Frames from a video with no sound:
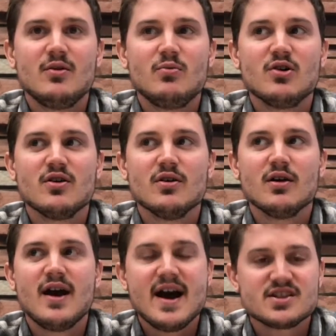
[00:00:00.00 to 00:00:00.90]

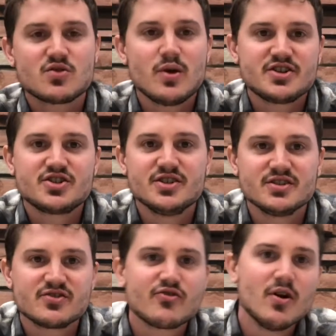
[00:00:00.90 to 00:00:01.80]
were asked
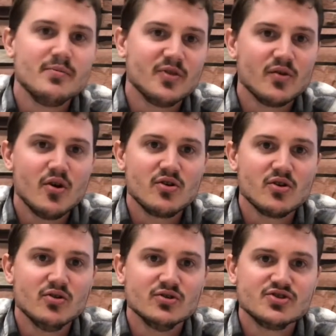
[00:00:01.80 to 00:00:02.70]
questions from the
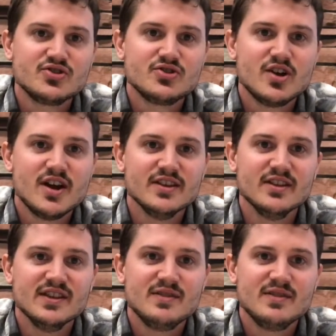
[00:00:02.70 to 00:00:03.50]
locals and